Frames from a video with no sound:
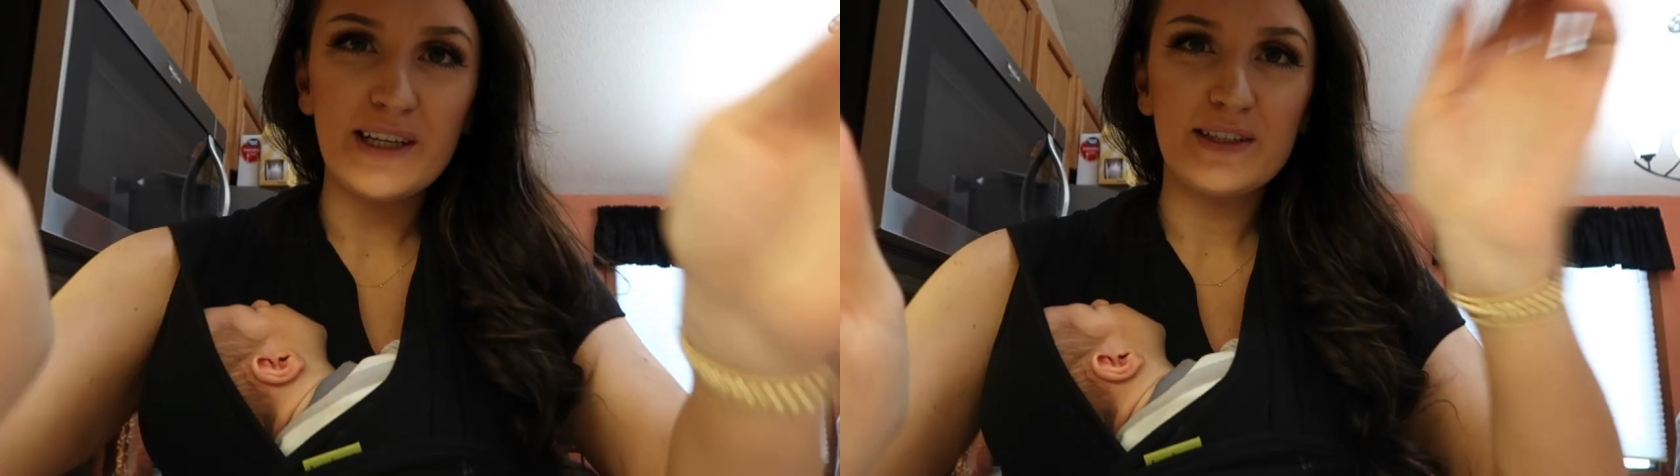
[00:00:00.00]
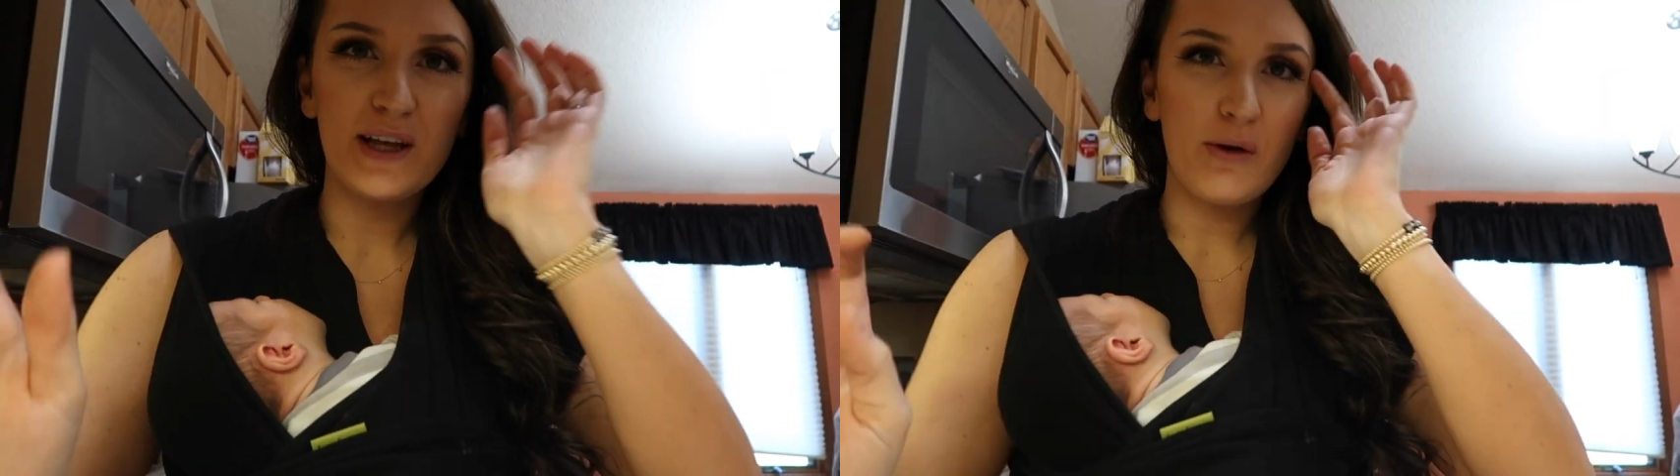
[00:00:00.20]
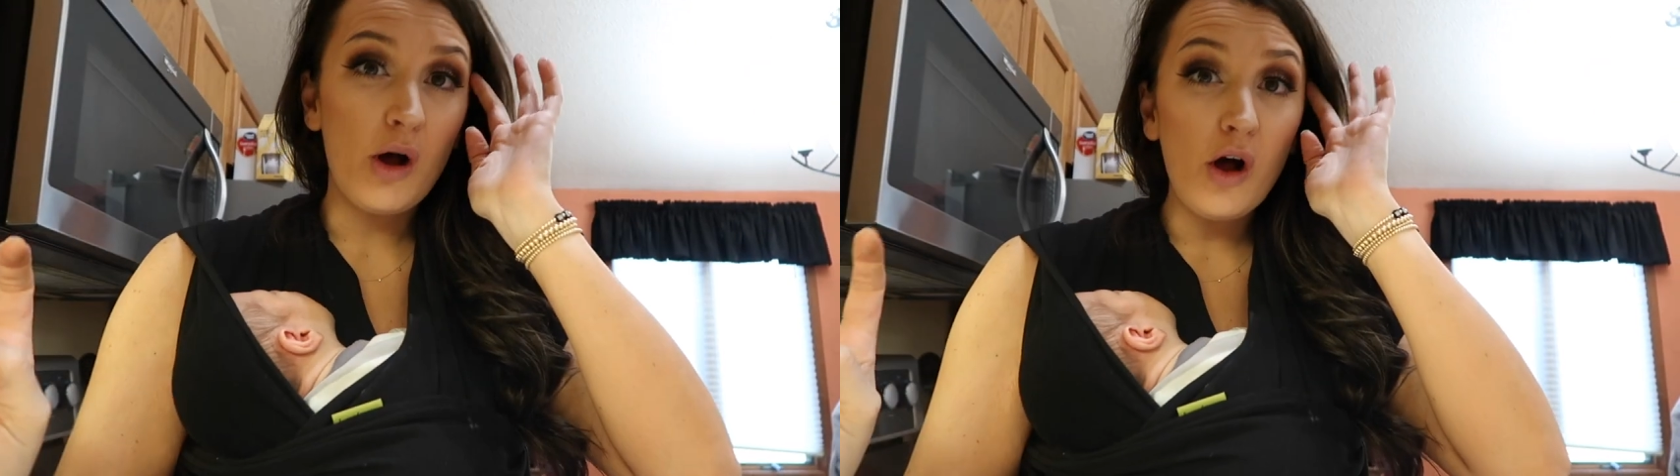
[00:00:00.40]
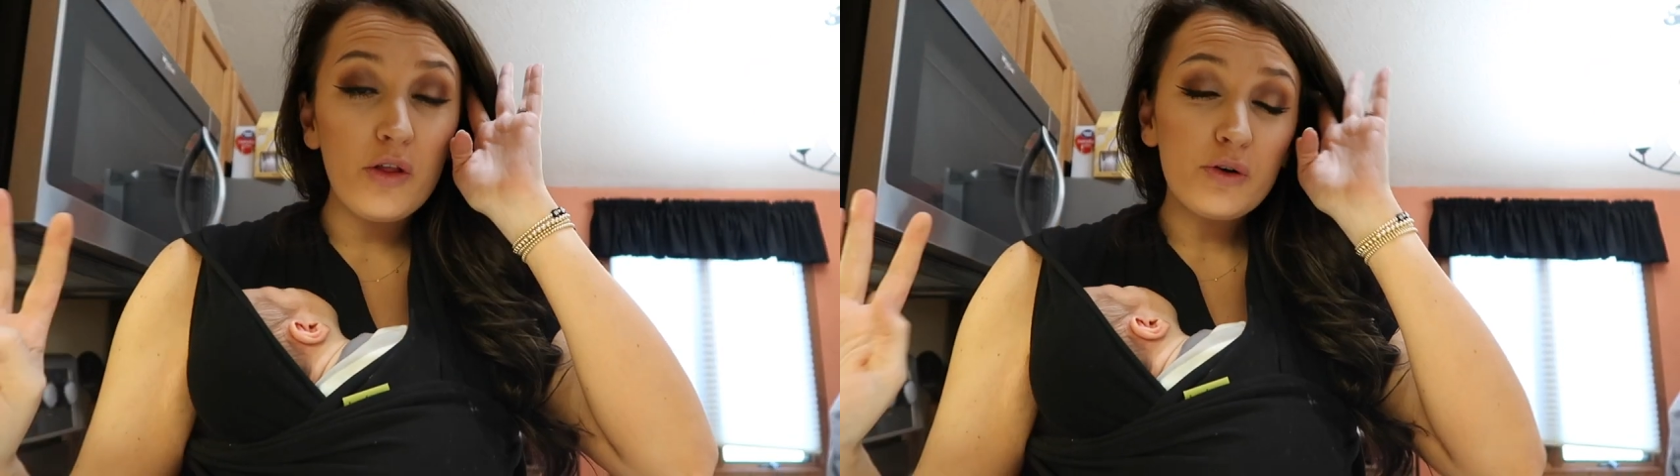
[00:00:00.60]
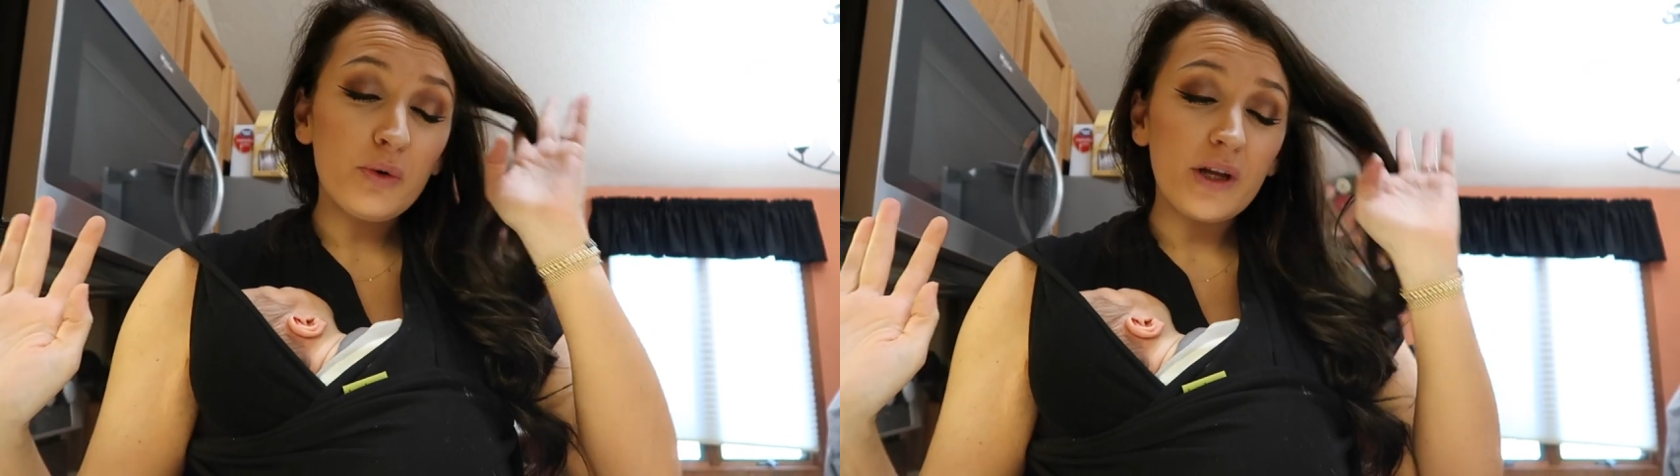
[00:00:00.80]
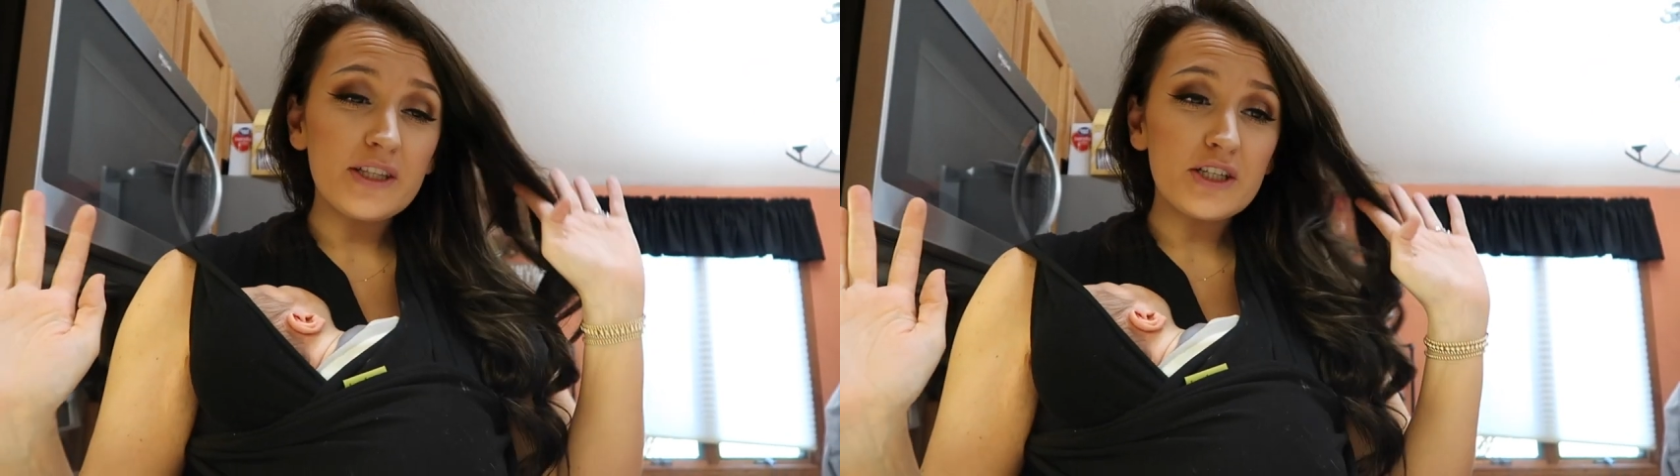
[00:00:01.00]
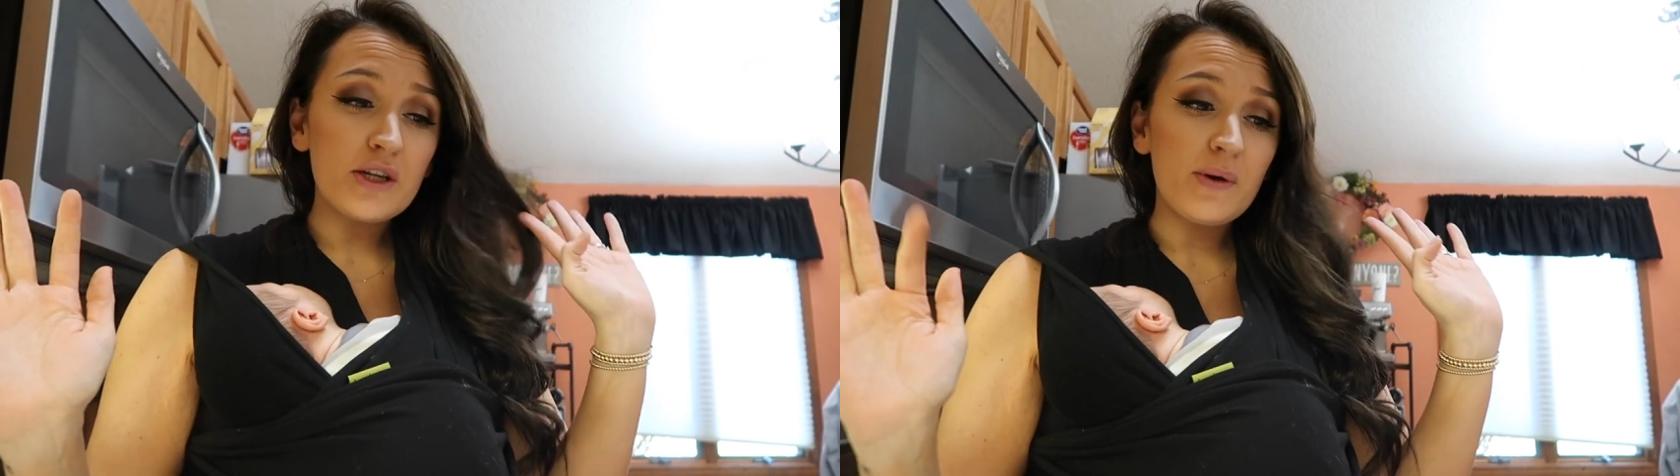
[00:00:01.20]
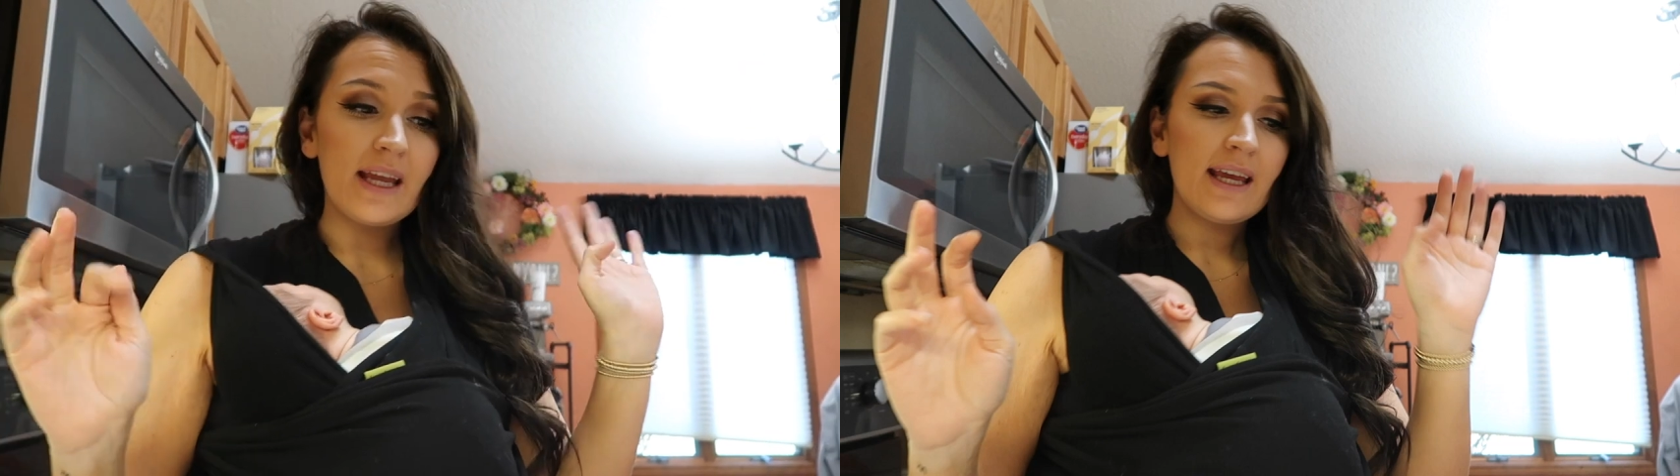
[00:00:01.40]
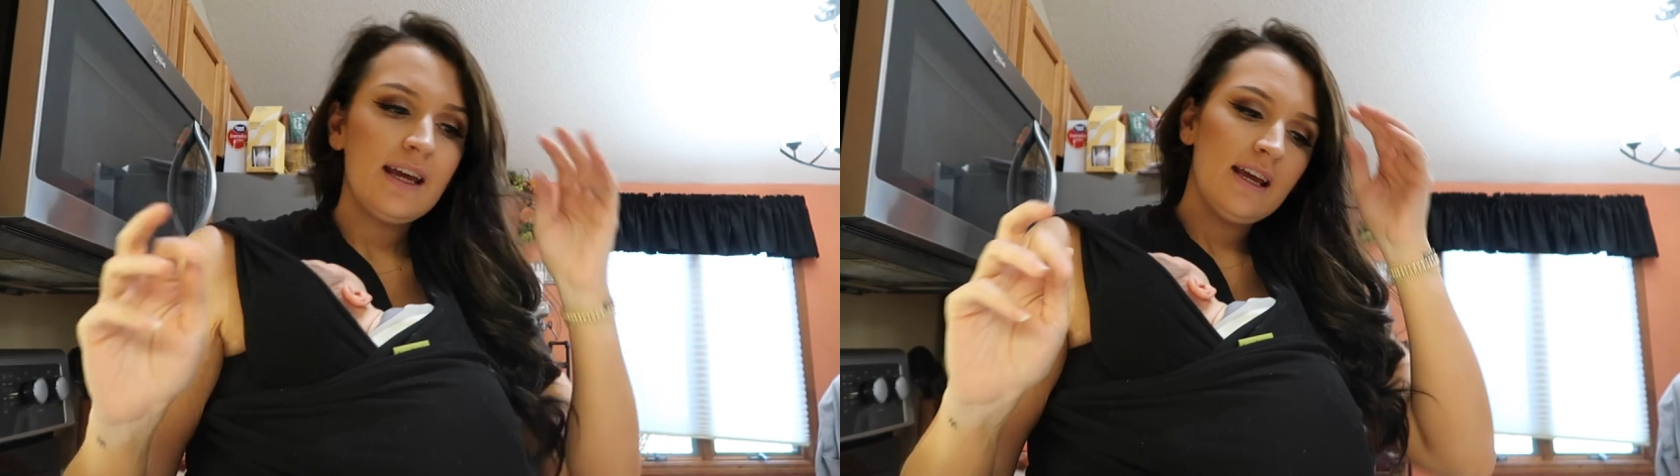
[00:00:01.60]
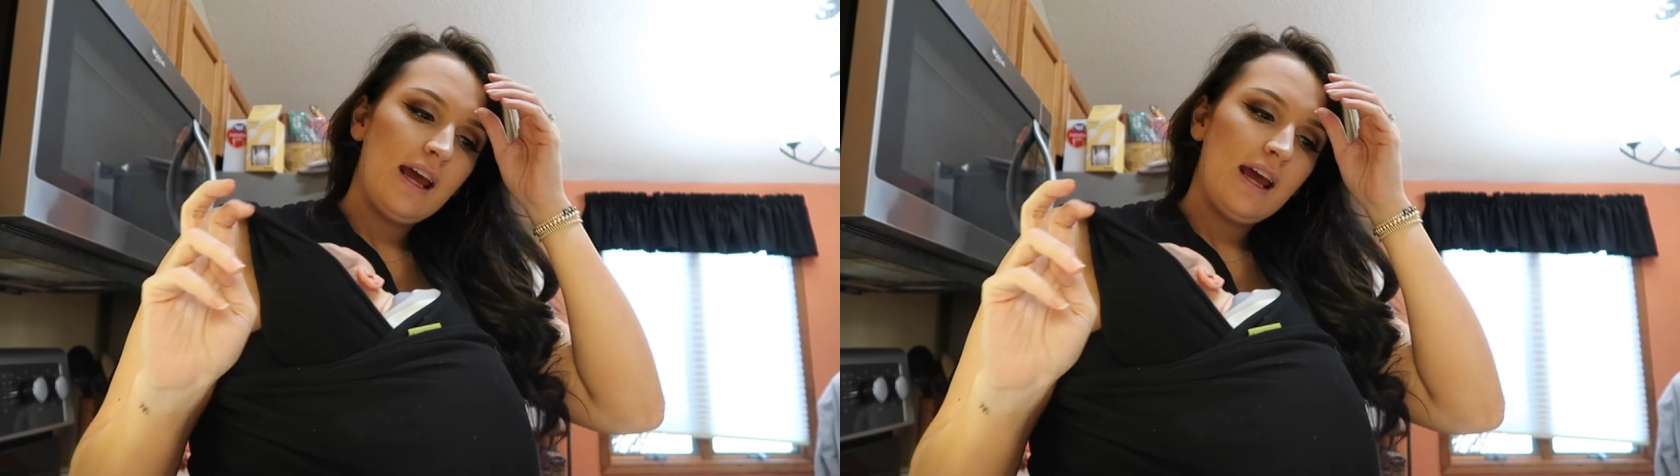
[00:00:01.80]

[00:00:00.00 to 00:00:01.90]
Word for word: that's like what all the cool kids are doing.